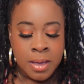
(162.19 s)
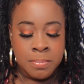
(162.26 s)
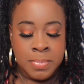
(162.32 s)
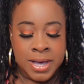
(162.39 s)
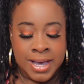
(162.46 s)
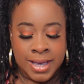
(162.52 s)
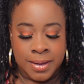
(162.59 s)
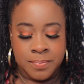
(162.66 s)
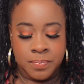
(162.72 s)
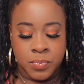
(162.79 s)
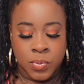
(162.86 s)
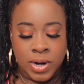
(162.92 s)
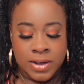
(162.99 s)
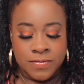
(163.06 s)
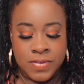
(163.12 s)
But
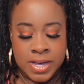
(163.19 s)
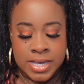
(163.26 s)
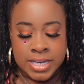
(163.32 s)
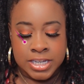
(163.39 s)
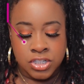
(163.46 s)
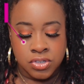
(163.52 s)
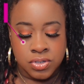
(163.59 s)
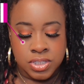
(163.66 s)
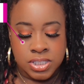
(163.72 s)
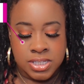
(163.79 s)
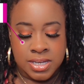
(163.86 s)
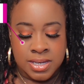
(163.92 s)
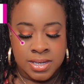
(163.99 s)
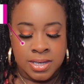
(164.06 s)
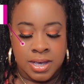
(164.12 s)
what I find
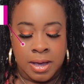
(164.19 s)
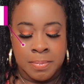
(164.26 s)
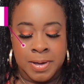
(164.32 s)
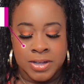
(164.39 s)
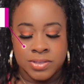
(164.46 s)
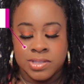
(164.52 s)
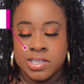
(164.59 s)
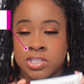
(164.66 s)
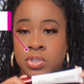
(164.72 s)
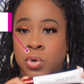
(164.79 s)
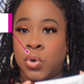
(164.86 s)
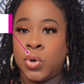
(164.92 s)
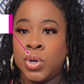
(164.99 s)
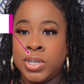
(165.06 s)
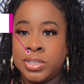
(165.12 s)
interesting about this
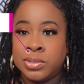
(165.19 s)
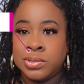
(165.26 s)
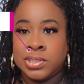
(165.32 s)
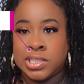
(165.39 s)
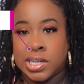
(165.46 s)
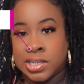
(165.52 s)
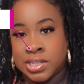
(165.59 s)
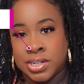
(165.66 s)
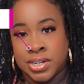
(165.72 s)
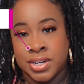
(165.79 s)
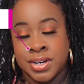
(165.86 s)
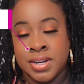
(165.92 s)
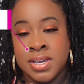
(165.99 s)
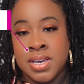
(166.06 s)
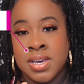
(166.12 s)
oil
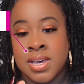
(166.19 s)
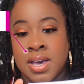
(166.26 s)
sucker